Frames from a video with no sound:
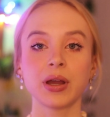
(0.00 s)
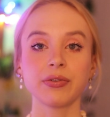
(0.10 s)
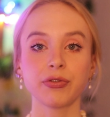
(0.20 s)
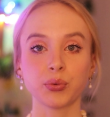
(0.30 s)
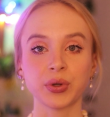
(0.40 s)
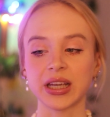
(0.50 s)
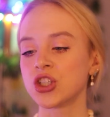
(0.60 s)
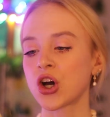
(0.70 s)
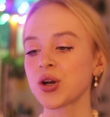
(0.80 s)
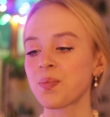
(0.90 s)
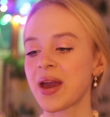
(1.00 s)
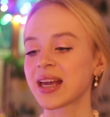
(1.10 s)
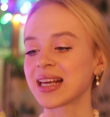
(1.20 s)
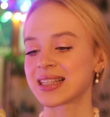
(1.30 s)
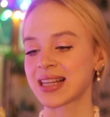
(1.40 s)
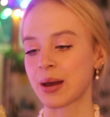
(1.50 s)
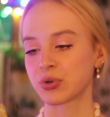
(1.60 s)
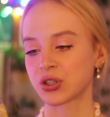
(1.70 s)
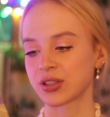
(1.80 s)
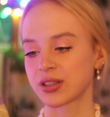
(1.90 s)
We have three. Don't make
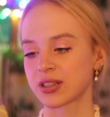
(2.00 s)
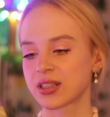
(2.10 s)
assumptions.